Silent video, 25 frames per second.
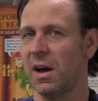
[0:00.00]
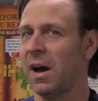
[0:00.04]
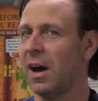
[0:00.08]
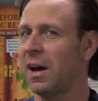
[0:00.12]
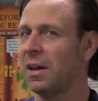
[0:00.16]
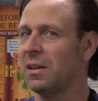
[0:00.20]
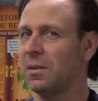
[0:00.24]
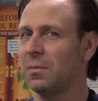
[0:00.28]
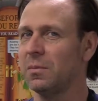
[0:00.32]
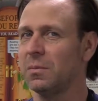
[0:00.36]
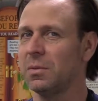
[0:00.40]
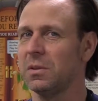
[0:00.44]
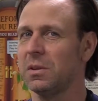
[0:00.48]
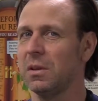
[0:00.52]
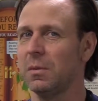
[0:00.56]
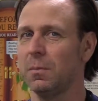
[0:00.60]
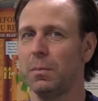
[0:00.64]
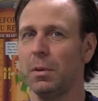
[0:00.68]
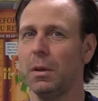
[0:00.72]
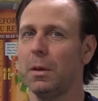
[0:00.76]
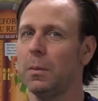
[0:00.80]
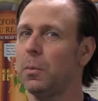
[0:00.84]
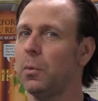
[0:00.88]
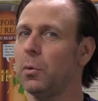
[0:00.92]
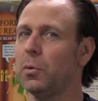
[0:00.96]
items that
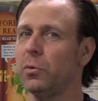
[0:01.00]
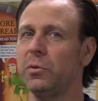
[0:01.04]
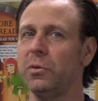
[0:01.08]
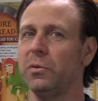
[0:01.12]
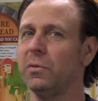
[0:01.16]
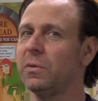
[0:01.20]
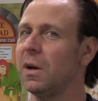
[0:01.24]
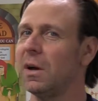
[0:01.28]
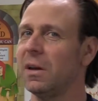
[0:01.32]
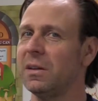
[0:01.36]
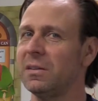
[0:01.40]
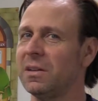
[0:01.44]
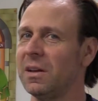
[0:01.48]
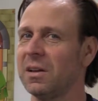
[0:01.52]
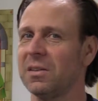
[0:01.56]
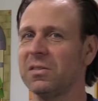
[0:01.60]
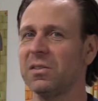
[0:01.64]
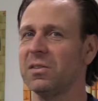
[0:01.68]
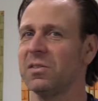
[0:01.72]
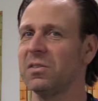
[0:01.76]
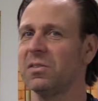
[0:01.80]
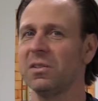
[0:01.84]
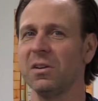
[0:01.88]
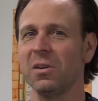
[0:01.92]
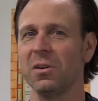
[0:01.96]
people do not
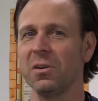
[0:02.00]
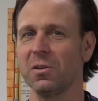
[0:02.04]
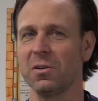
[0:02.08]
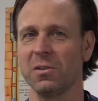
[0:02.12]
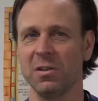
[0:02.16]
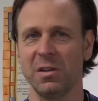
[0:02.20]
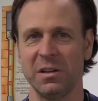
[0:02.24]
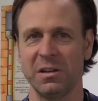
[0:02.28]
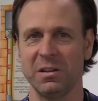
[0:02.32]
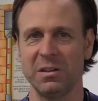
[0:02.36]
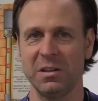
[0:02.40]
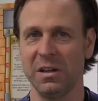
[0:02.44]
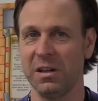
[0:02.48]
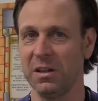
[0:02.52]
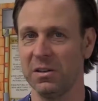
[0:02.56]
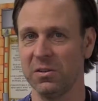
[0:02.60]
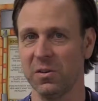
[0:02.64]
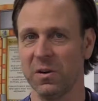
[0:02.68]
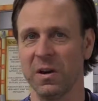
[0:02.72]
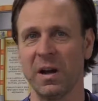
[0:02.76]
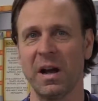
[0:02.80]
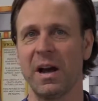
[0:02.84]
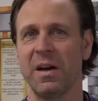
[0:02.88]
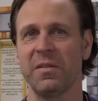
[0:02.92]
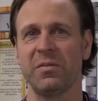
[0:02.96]
necessarily need
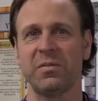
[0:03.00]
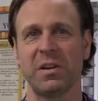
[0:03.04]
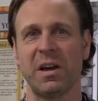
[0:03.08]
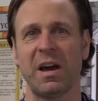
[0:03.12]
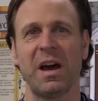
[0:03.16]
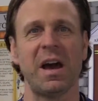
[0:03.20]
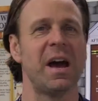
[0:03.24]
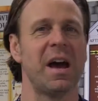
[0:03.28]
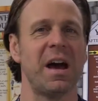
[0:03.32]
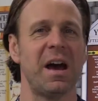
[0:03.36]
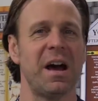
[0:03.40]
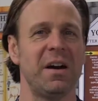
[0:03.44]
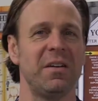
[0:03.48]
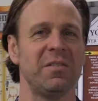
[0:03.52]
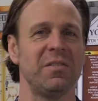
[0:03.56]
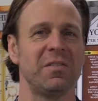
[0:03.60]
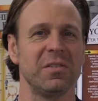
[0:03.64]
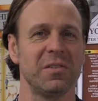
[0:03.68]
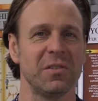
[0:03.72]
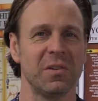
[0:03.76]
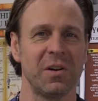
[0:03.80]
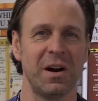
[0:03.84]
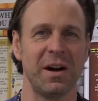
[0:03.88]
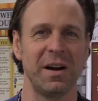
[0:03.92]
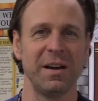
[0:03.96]
or have to have,
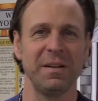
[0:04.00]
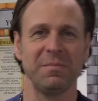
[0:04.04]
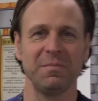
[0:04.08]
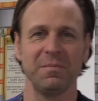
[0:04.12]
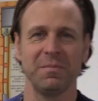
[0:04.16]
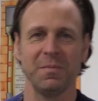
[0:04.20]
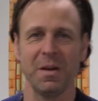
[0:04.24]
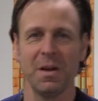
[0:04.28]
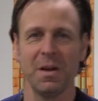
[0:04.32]
right?